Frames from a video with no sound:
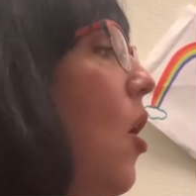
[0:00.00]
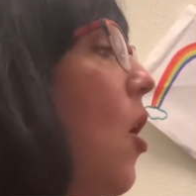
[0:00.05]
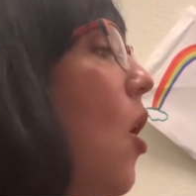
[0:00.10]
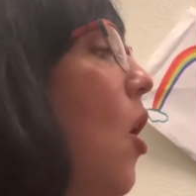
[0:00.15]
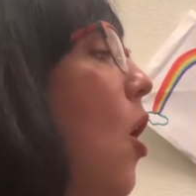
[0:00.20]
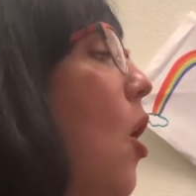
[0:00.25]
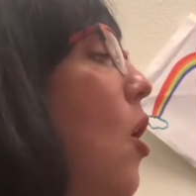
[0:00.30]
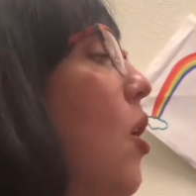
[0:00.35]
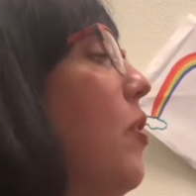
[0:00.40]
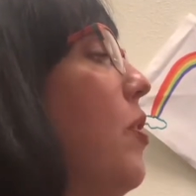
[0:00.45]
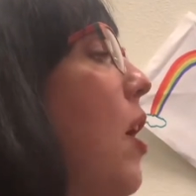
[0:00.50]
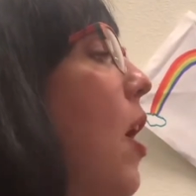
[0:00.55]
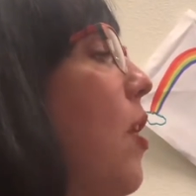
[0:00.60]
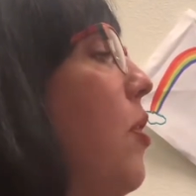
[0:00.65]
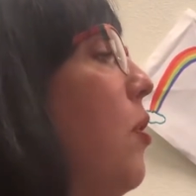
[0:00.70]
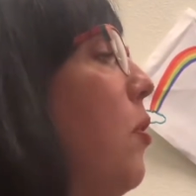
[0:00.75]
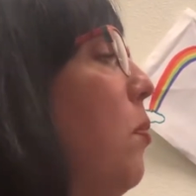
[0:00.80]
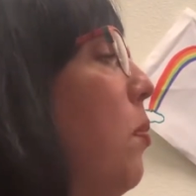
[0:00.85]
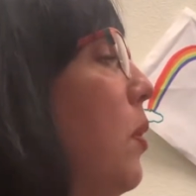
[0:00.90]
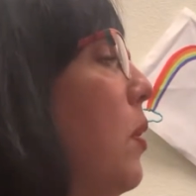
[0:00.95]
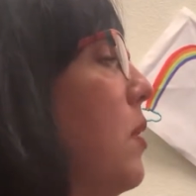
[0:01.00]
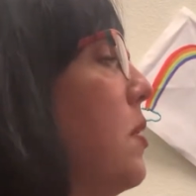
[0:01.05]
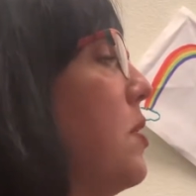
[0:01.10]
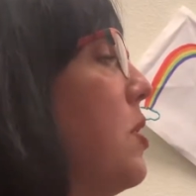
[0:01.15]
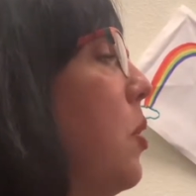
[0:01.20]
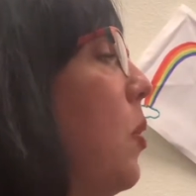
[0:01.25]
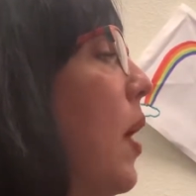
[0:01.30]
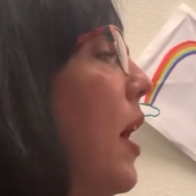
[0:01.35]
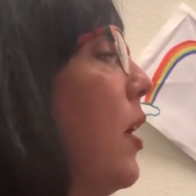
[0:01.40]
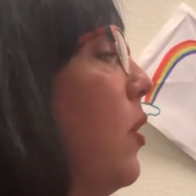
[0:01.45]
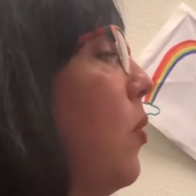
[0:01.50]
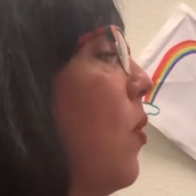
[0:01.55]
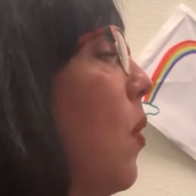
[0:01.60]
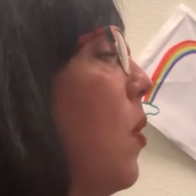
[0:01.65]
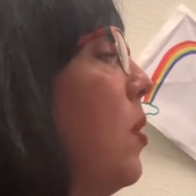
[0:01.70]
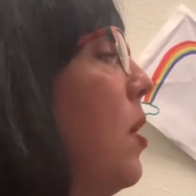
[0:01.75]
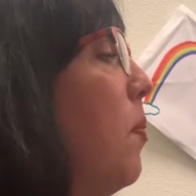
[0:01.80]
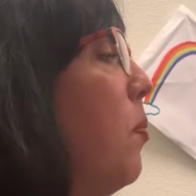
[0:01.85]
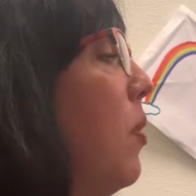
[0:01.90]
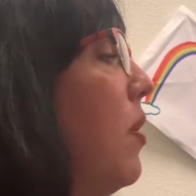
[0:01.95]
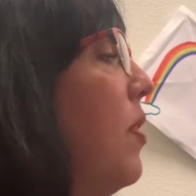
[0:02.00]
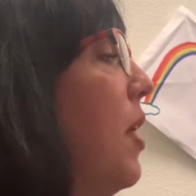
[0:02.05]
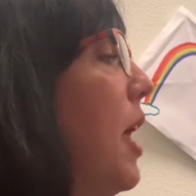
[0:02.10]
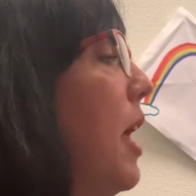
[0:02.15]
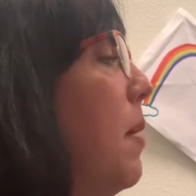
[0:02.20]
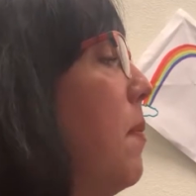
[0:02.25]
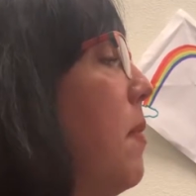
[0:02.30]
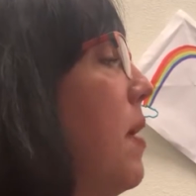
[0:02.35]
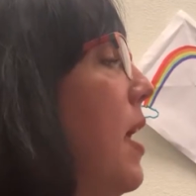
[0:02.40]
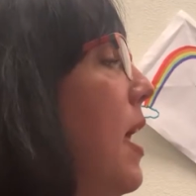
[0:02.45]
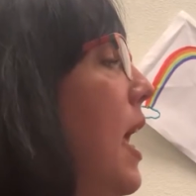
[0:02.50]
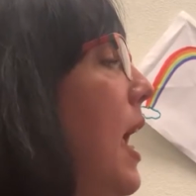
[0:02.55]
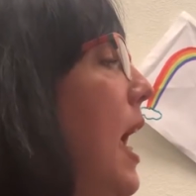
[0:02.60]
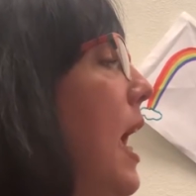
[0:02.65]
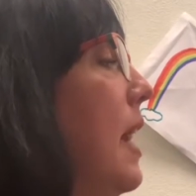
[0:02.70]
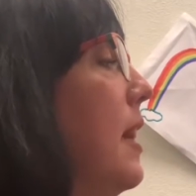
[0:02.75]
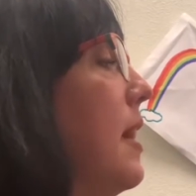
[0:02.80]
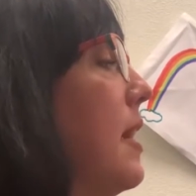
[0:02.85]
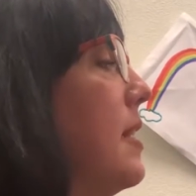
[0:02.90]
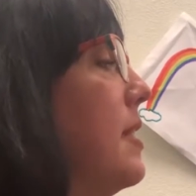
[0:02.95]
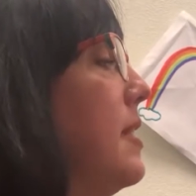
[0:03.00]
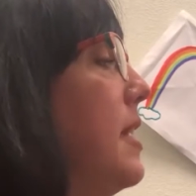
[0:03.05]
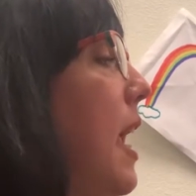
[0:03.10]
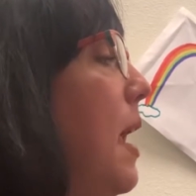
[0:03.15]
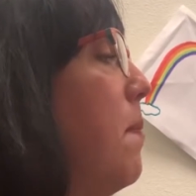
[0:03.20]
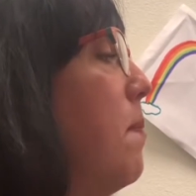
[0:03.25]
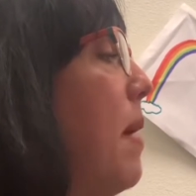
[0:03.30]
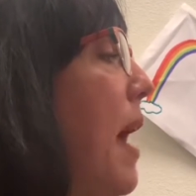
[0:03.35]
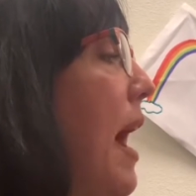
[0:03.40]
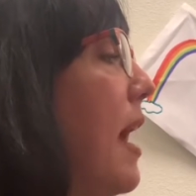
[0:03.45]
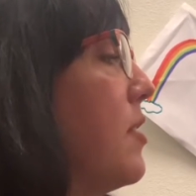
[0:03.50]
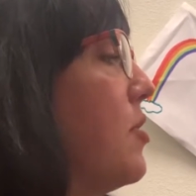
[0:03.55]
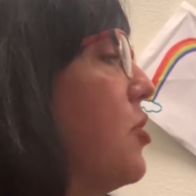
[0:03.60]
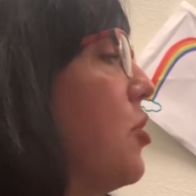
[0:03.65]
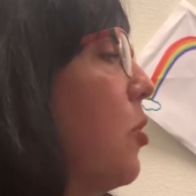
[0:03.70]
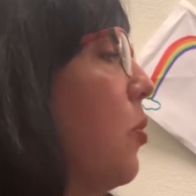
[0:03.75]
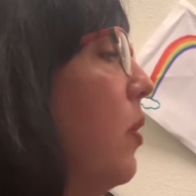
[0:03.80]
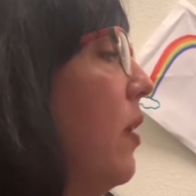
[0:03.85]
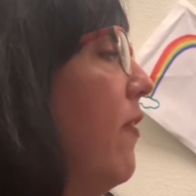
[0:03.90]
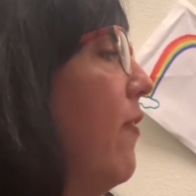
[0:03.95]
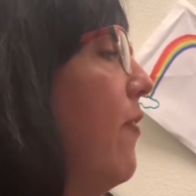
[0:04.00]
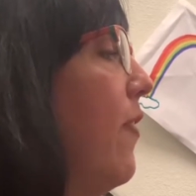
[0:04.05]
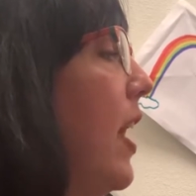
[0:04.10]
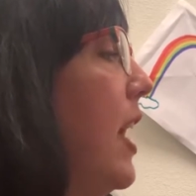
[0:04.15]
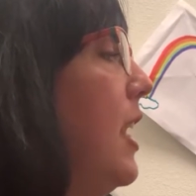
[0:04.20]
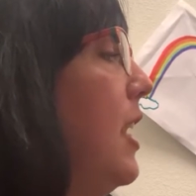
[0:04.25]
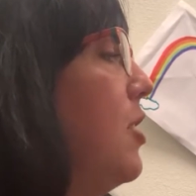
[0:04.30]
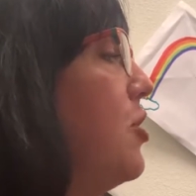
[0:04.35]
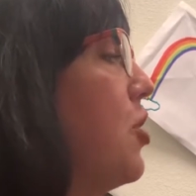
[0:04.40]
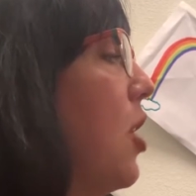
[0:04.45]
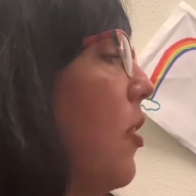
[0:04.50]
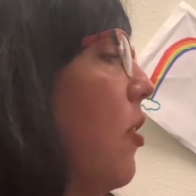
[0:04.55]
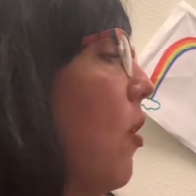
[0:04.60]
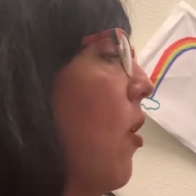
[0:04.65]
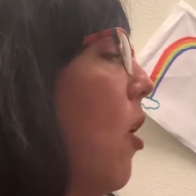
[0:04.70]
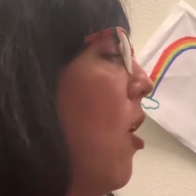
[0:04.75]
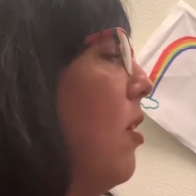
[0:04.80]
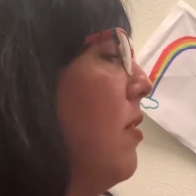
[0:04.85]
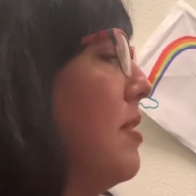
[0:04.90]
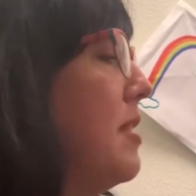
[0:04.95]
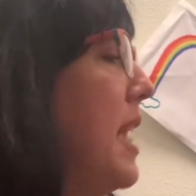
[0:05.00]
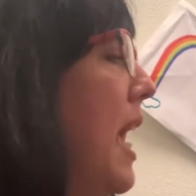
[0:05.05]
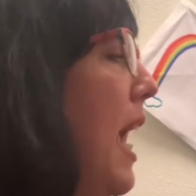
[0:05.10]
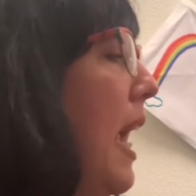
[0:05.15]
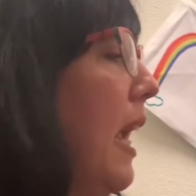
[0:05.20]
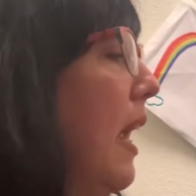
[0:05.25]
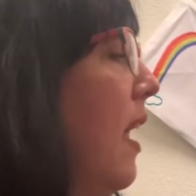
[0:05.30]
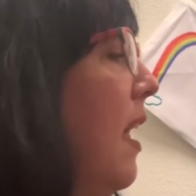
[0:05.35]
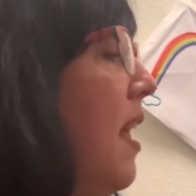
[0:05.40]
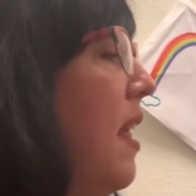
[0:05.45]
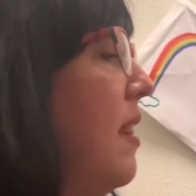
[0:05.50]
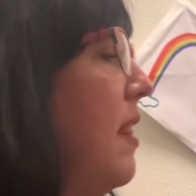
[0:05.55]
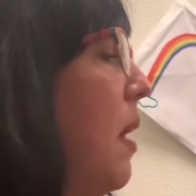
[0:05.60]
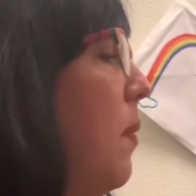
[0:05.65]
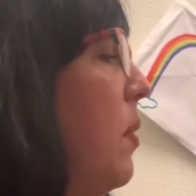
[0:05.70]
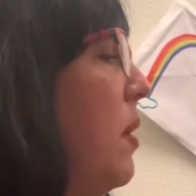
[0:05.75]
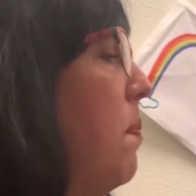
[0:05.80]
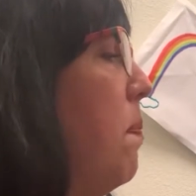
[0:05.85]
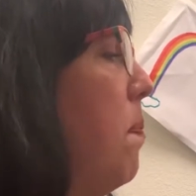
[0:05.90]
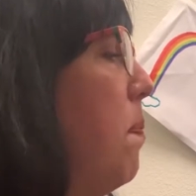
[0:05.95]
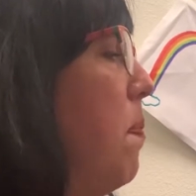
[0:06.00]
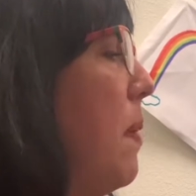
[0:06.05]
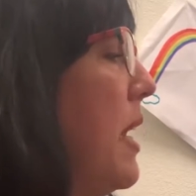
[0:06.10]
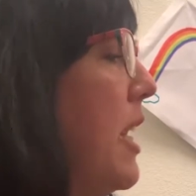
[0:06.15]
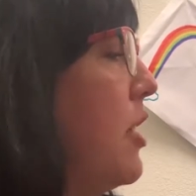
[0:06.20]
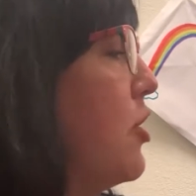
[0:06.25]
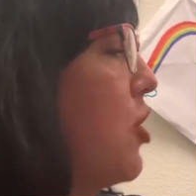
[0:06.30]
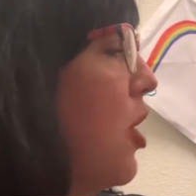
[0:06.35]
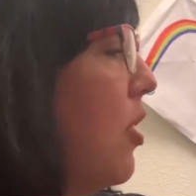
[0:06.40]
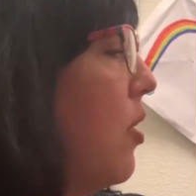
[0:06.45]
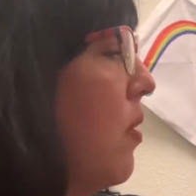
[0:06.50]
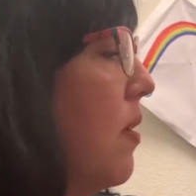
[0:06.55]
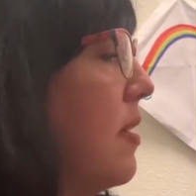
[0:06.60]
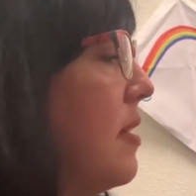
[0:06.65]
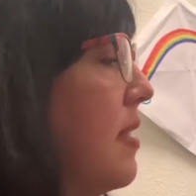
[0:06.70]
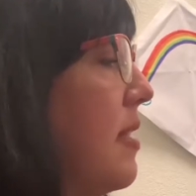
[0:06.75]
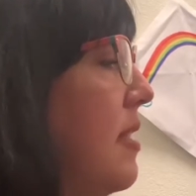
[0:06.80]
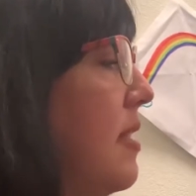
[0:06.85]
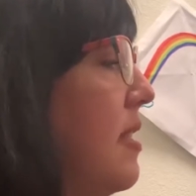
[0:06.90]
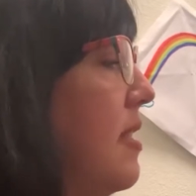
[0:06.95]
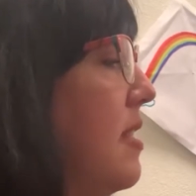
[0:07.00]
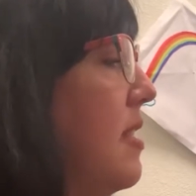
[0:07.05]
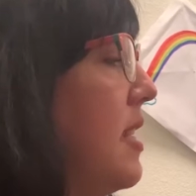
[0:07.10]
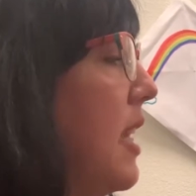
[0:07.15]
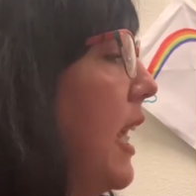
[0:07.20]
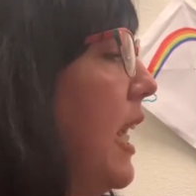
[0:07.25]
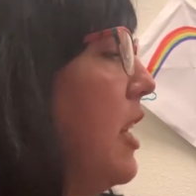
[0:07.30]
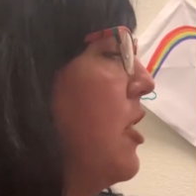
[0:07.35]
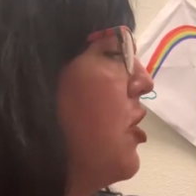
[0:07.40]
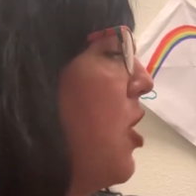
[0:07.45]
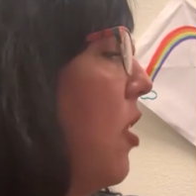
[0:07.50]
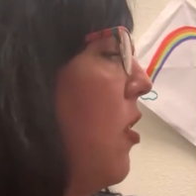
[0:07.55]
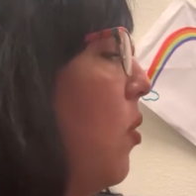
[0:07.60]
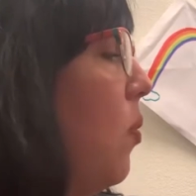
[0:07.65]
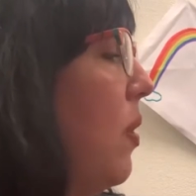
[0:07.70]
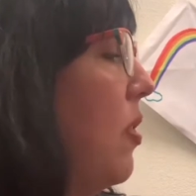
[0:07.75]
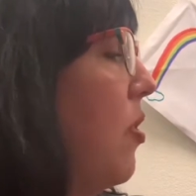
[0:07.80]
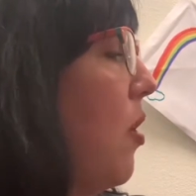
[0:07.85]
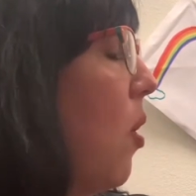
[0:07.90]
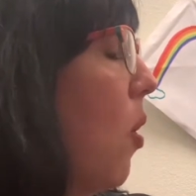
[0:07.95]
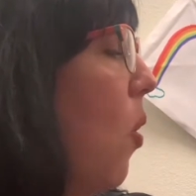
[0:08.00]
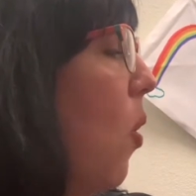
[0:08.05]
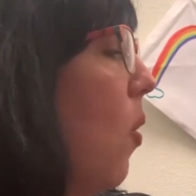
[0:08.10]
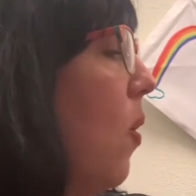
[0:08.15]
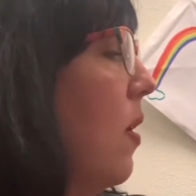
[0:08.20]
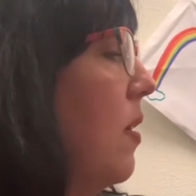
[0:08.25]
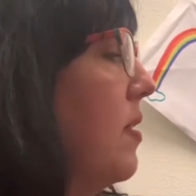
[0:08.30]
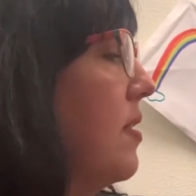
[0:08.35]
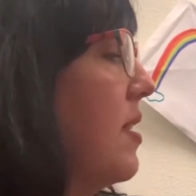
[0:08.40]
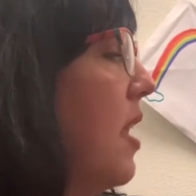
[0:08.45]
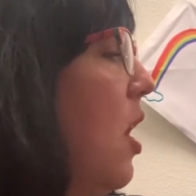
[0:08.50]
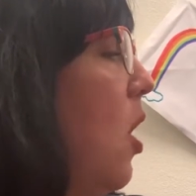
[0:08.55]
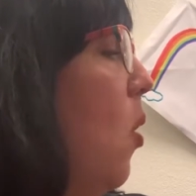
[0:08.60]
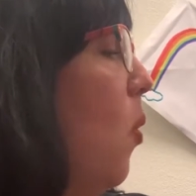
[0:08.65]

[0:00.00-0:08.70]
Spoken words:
All the other bulls who had grown up with him in the same pasture would fight each other all day. They would butt each other and stick each other with their horns.